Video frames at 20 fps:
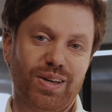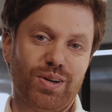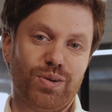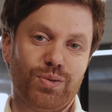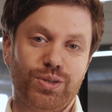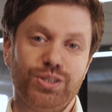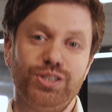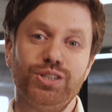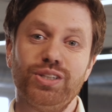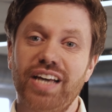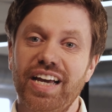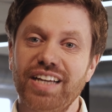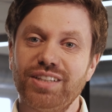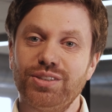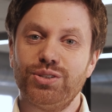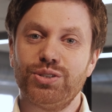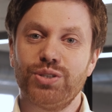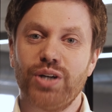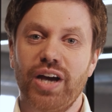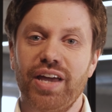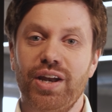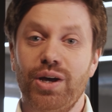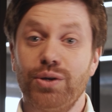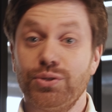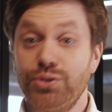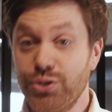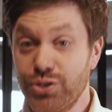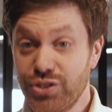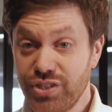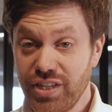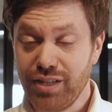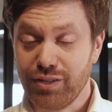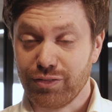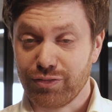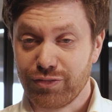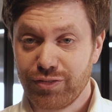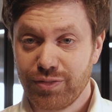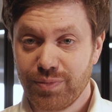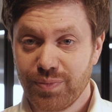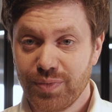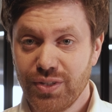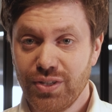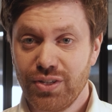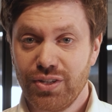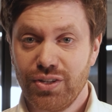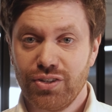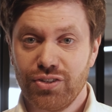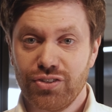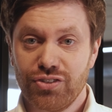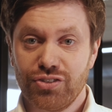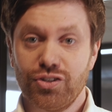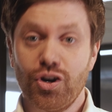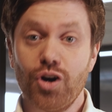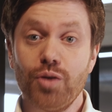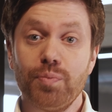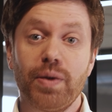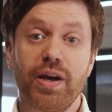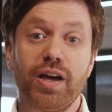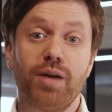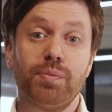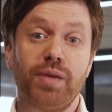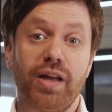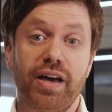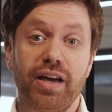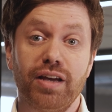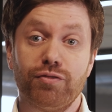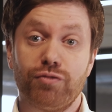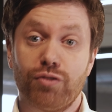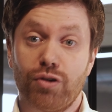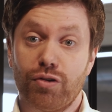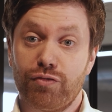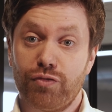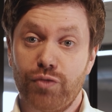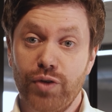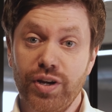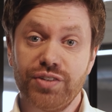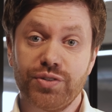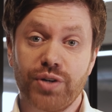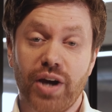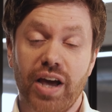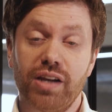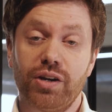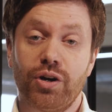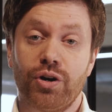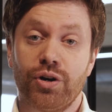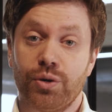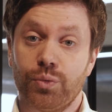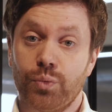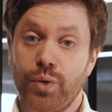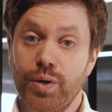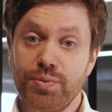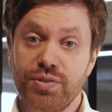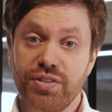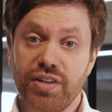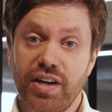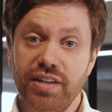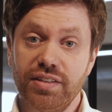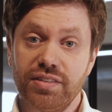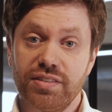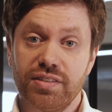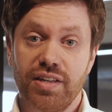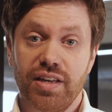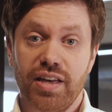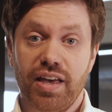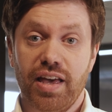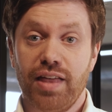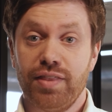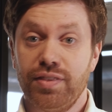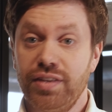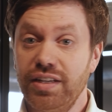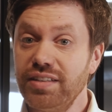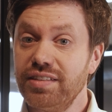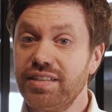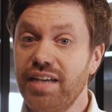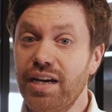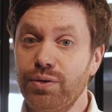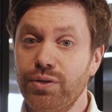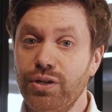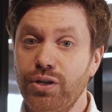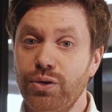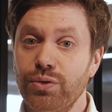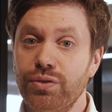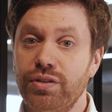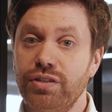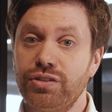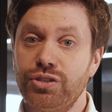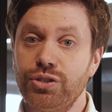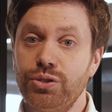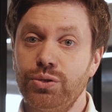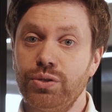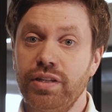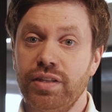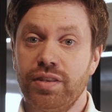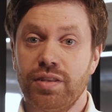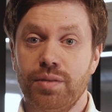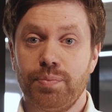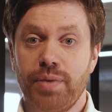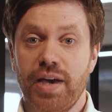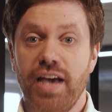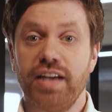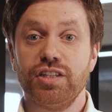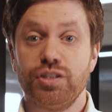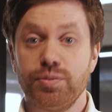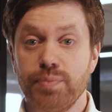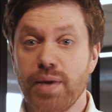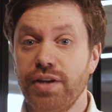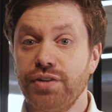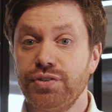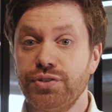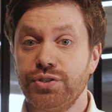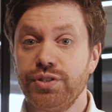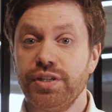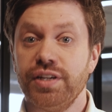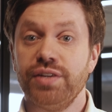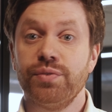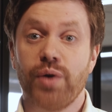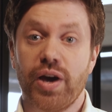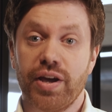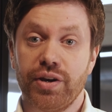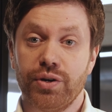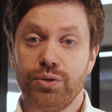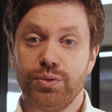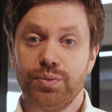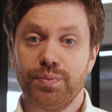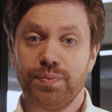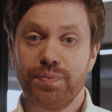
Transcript: Would you like to try it out yourself? Start by applying for a free trial on our website and then download the tool in the package manager in Rhino.